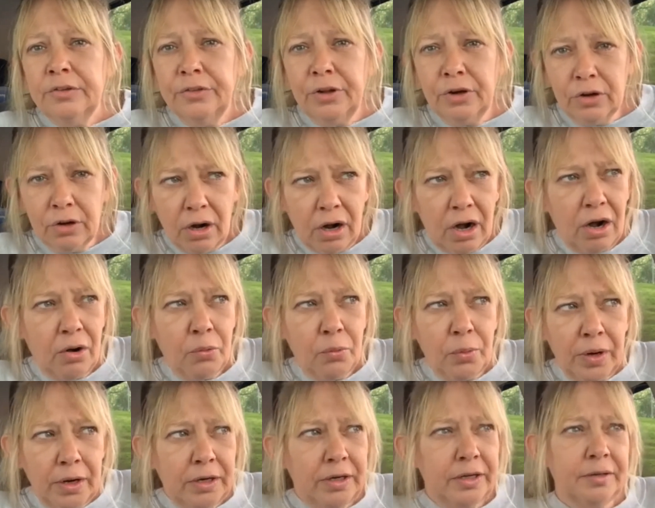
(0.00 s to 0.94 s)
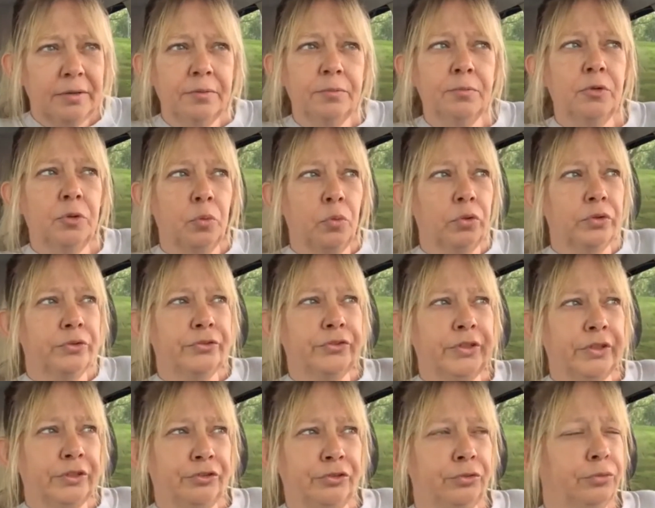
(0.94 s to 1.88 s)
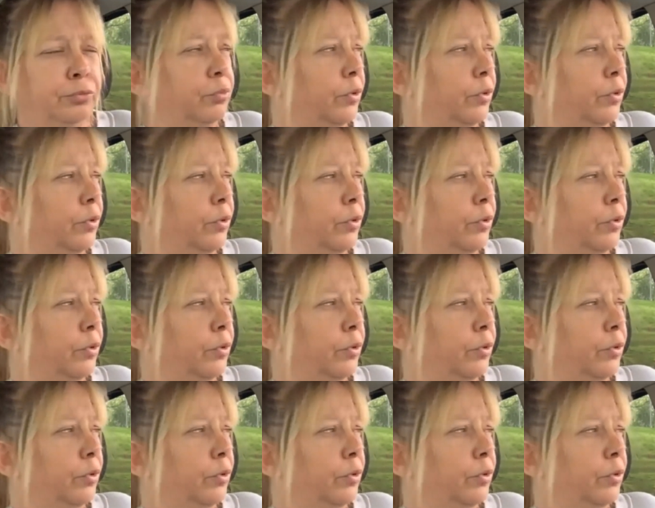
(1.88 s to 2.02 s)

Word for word: They're already the ones that you